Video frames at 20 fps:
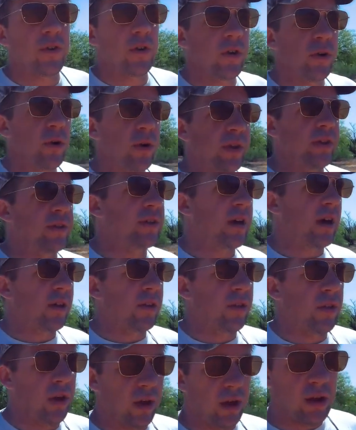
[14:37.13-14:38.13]
you're doing this kind of
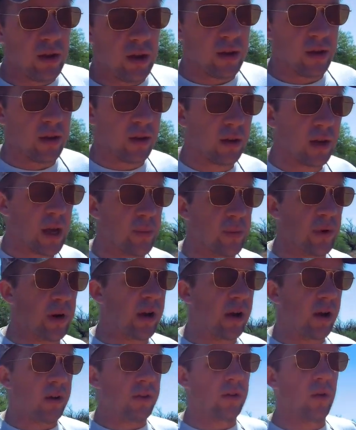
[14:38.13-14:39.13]
thing, keep an eye
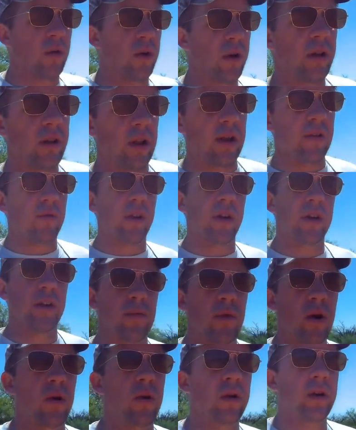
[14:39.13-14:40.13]
on your oil level in your
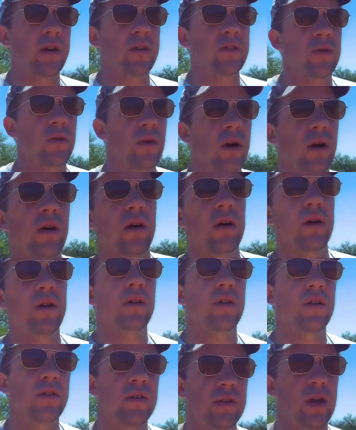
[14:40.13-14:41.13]
motor, because you are
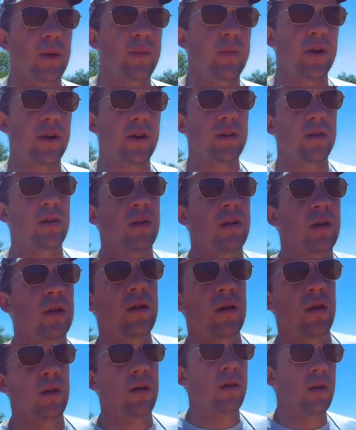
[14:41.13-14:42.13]
tipping it
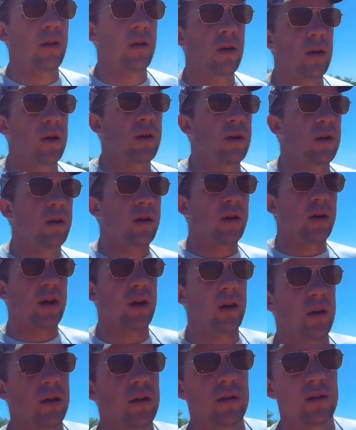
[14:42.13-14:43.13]

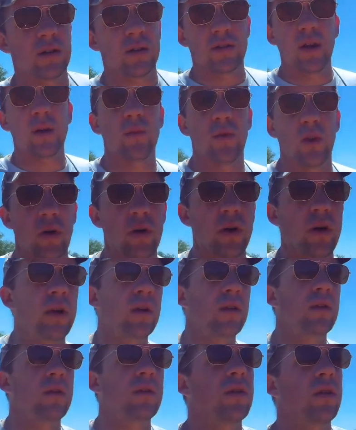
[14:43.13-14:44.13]
to some degree,
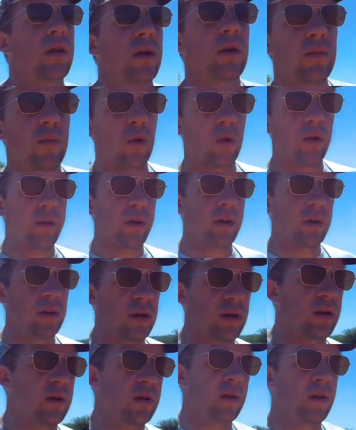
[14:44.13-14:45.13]
you know, more than it
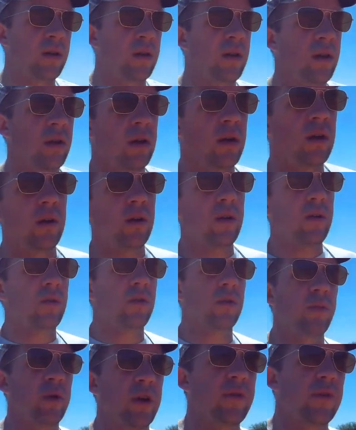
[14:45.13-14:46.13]

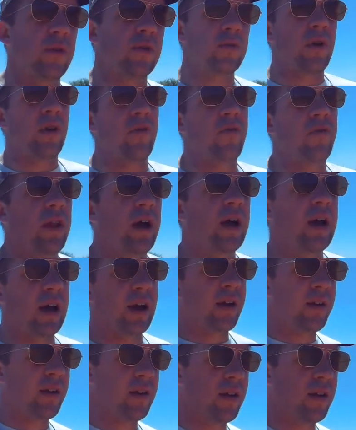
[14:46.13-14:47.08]
would be if it was running flat.